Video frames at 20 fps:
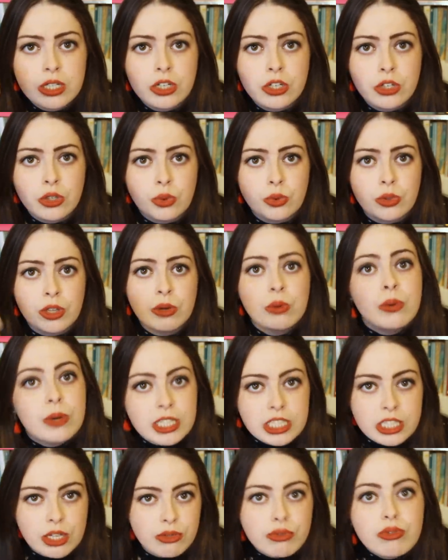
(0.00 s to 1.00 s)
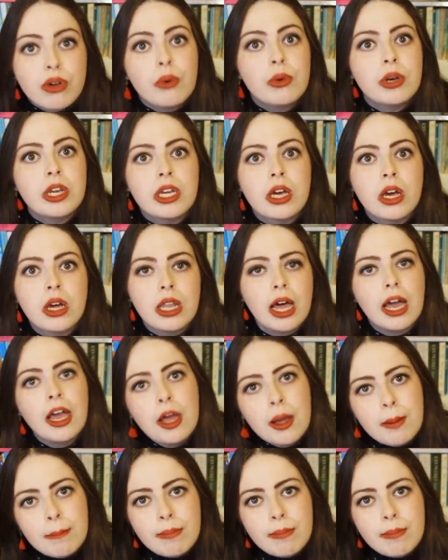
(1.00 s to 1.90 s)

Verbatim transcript: who they're always like phoning her like,